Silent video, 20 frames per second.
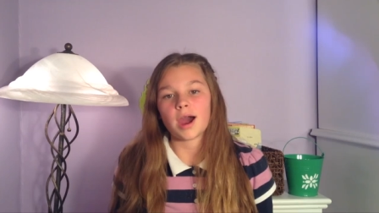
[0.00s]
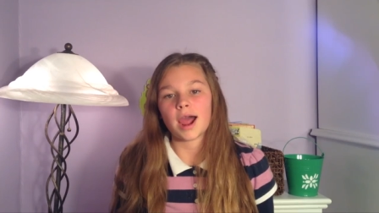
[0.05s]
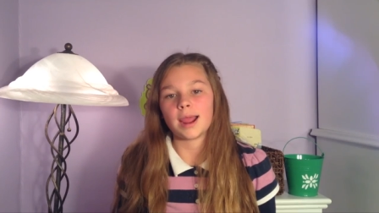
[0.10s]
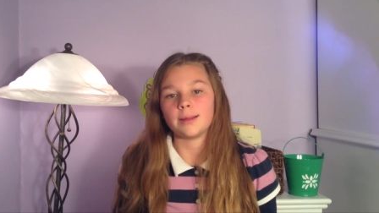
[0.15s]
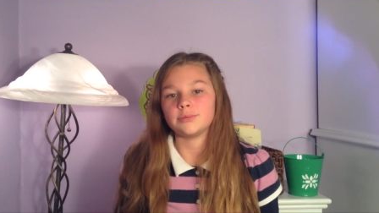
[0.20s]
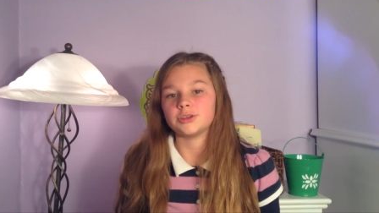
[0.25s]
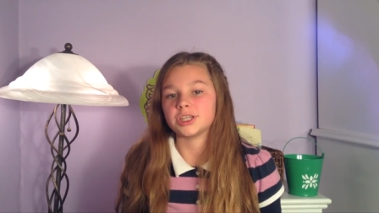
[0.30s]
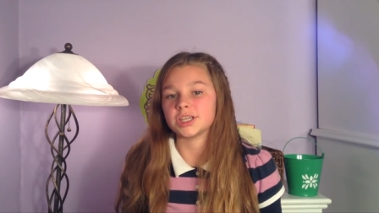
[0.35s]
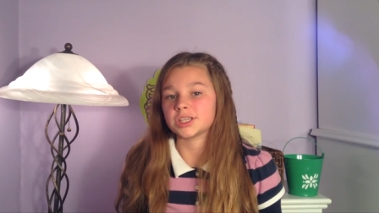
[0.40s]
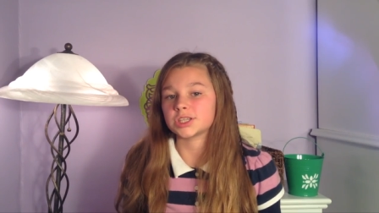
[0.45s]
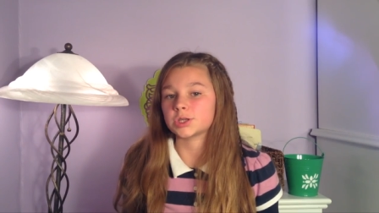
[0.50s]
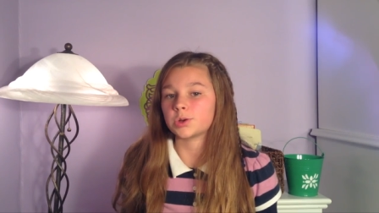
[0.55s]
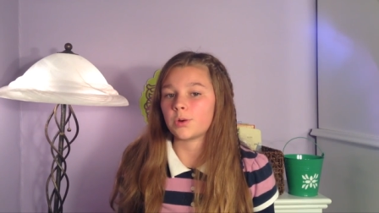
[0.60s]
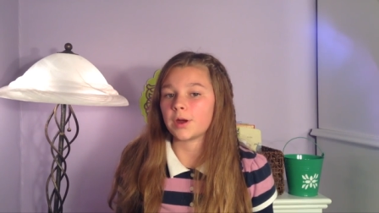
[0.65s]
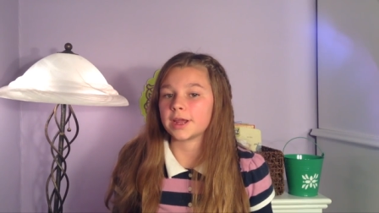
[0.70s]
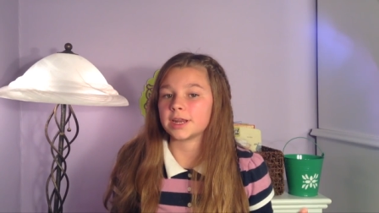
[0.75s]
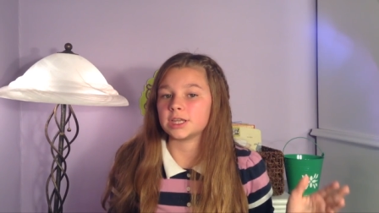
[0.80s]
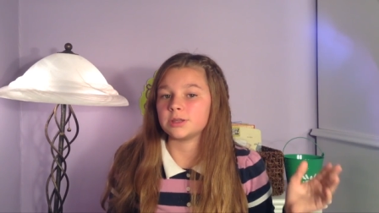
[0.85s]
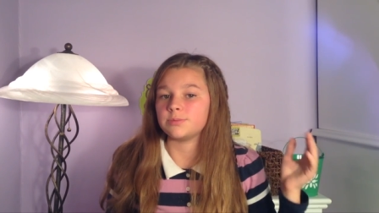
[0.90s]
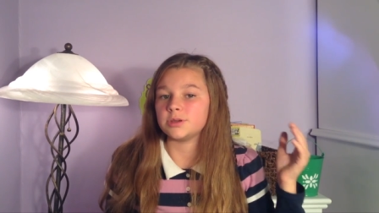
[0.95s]
And now
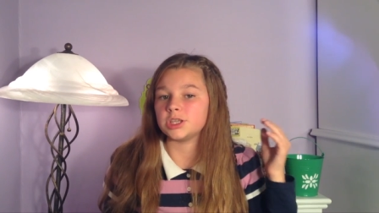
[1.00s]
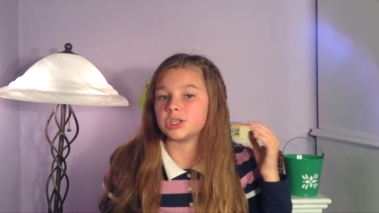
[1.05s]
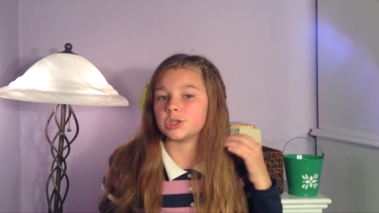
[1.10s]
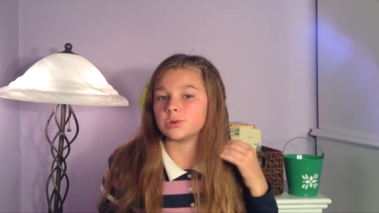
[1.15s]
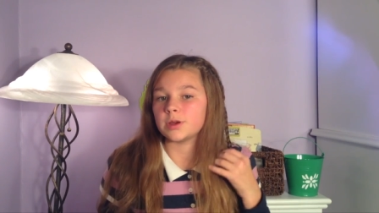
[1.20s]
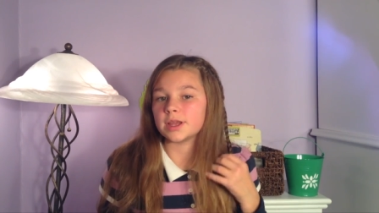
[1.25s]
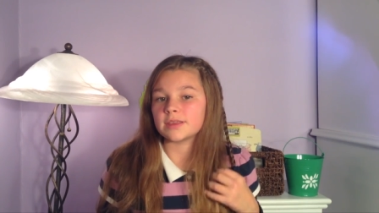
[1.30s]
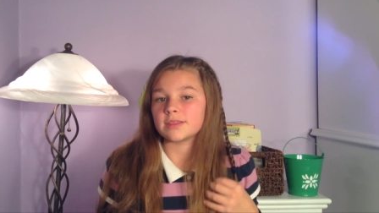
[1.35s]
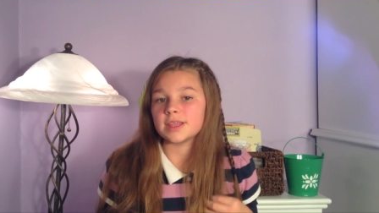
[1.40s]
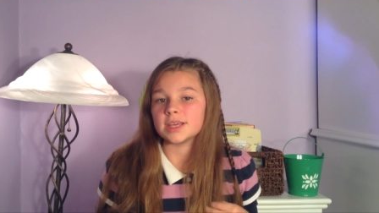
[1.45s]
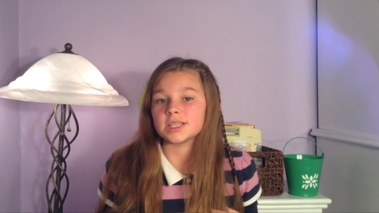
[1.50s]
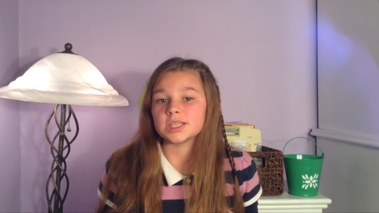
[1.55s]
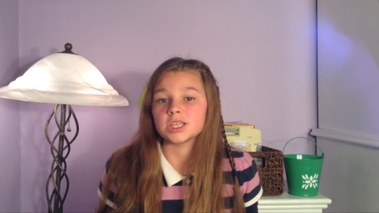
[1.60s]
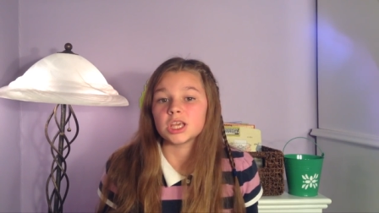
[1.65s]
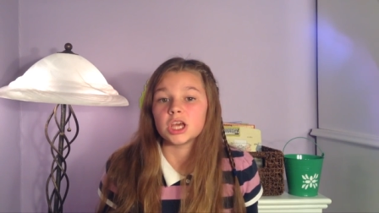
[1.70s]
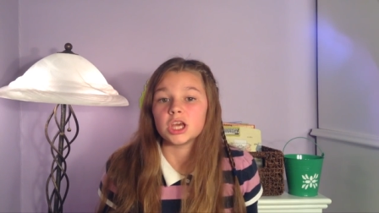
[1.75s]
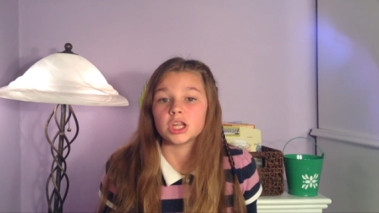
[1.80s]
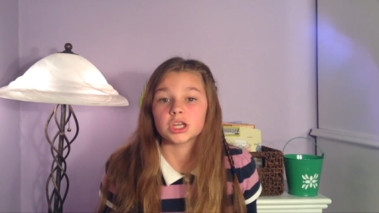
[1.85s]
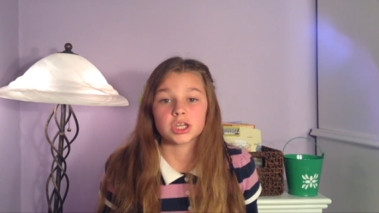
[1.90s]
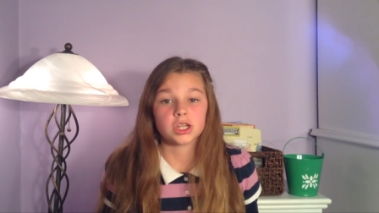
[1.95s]
I'm just going to be
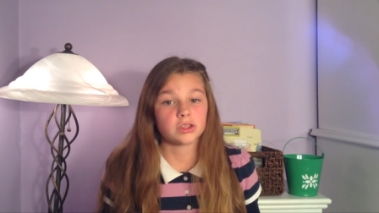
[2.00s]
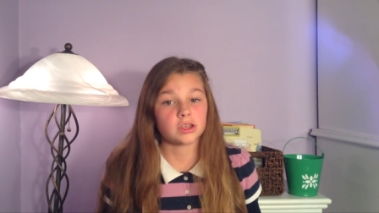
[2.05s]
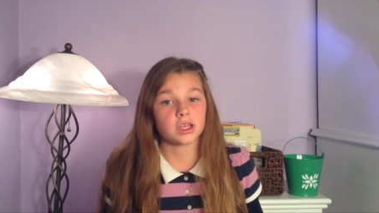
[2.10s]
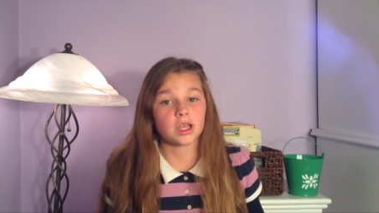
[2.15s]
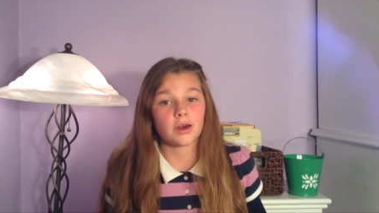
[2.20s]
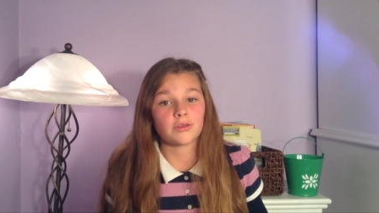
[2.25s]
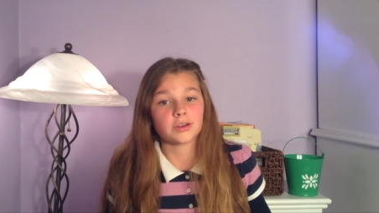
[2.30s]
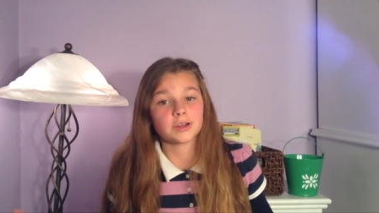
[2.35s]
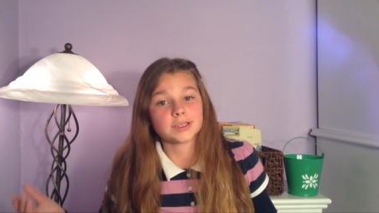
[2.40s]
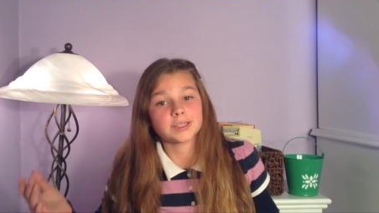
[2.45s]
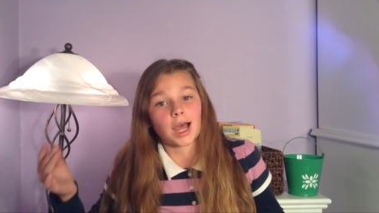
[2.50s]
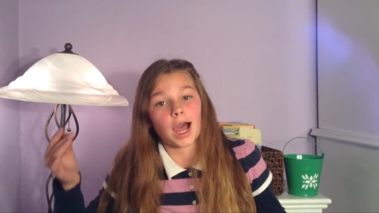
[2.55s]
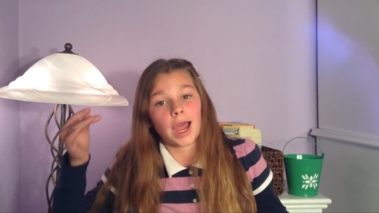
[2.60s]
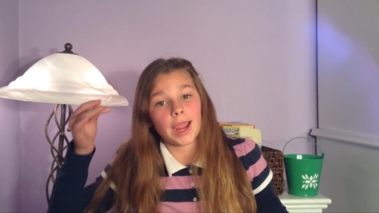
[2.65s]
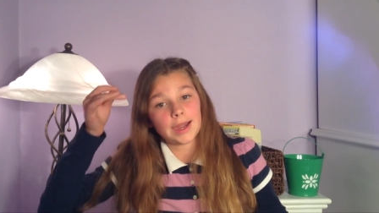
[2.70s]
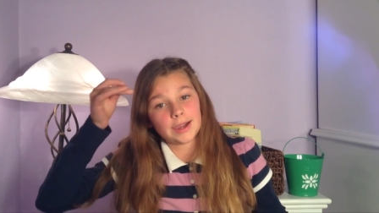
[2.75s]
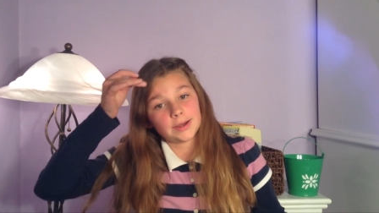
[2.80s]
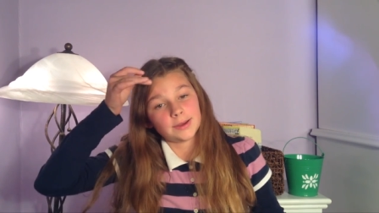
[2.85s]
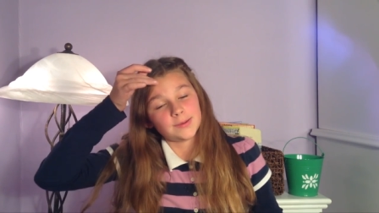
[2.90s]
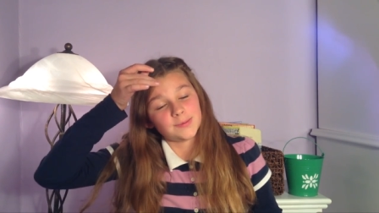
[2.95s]
doing this to the
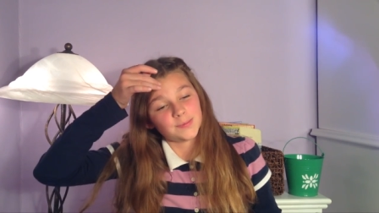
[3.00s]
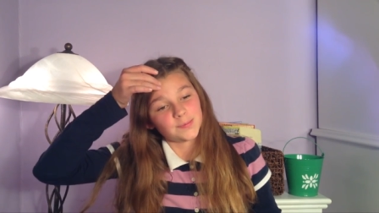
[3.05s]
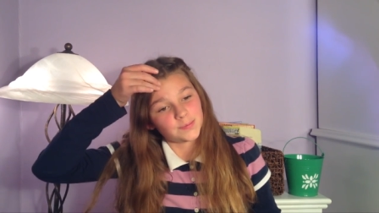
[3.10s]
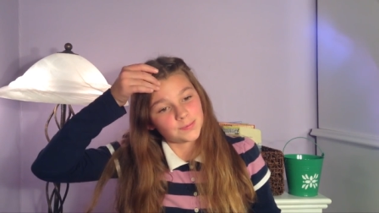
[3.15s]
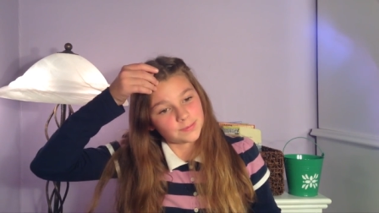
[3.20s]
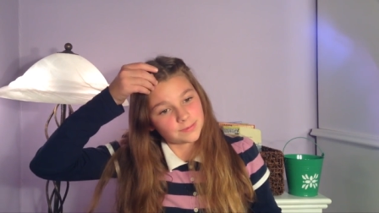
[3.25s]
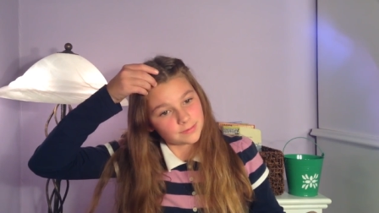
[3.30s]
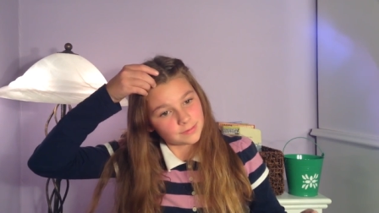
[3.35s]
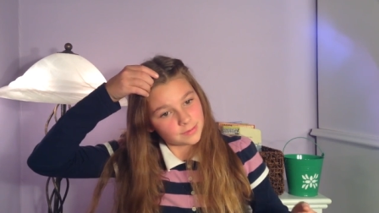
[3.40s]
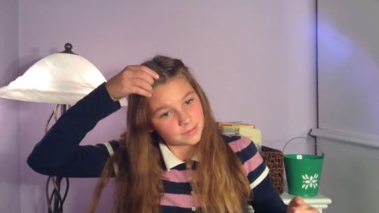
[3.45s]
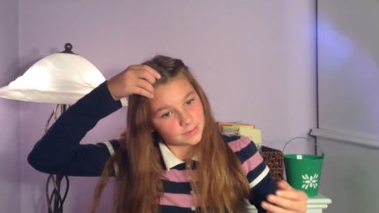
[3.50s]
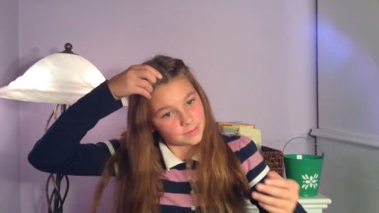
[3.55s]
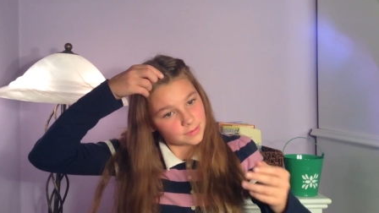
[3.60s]
other side.